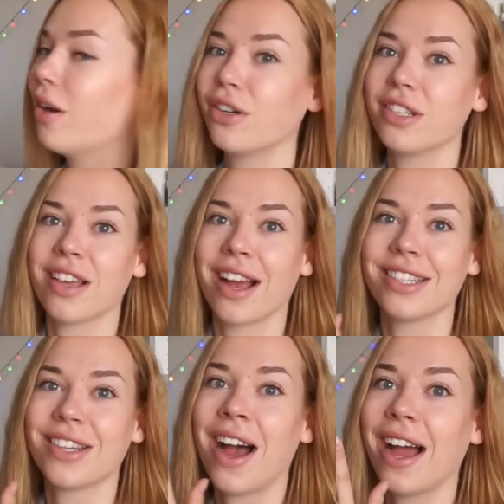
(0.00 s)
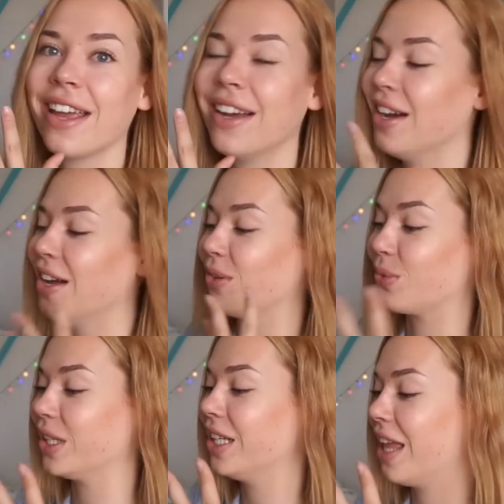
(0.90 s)
Wonder Designs. I
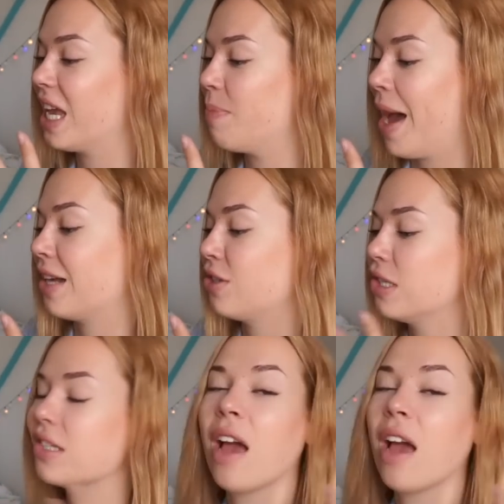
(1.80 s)
really like patches.